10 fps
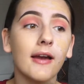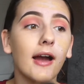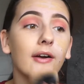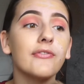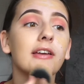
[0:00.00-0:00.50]

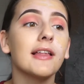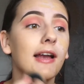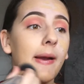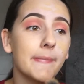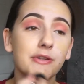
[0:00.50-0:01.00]
I feel
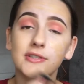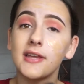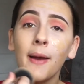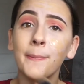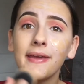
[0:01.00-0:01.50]
like I'm just
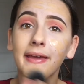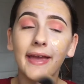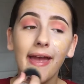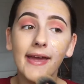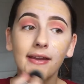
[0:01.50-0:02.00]
happy
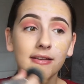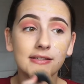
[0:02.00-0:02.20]
again.